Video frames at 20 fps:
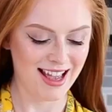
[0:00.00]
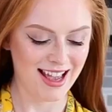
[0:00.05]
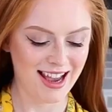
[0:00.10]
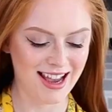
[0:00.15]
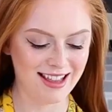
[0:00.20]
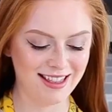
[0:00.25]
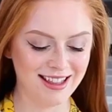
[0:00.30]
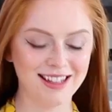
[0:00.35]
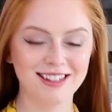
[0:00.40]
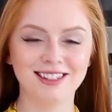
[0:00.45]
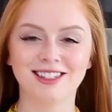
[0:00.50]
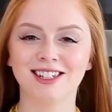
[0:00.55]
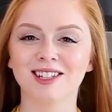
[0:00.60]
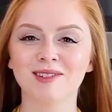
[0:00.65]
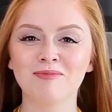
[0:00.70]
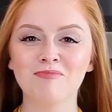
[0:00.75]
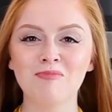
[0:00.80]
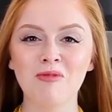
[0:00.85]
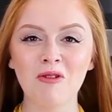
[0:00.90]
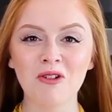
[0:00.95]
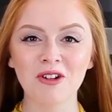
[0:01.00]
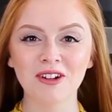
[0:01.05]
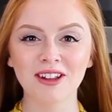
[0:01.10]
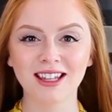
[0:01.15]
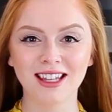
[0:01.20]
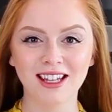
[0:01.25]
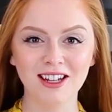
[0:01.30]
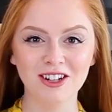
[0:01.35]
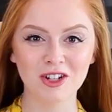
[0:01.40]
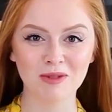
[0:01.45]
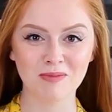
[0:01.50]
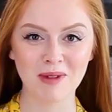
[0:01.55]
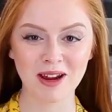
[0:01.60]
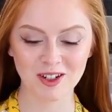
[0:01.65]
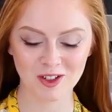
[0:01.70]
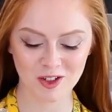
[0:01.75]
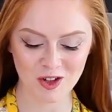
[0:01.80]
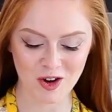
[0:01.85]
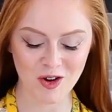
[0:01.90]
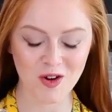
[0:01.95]
And then just pour the quiche
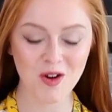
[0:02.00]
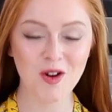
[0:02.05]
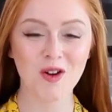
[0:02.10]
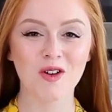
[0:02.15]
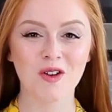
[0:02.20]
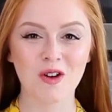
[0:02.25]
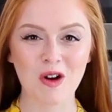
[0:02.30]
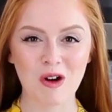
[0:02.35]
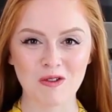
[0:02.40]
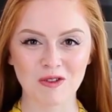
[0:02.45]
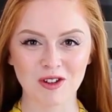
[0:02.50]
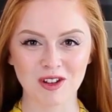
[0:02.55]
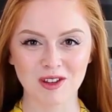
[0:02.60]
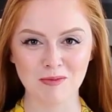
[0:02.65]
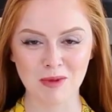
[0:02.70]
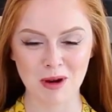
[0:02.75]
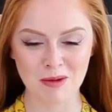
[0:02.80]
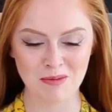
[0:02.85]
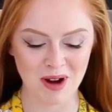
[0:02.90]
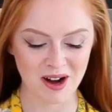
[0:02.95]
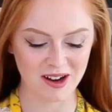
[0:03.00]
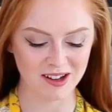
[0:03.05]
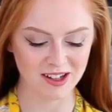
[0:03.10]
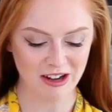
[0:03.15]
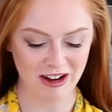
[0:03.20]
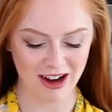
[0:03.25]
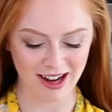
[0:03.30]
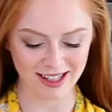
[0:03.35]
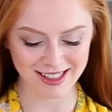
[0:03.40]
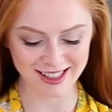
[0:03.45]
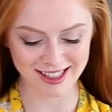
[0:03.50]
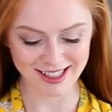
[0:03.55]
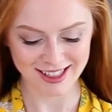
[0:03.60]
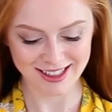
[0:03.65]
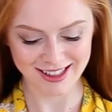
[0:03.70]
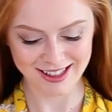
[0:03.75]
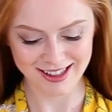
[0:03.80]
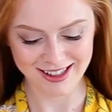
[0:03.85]
mixture over the prepared crust.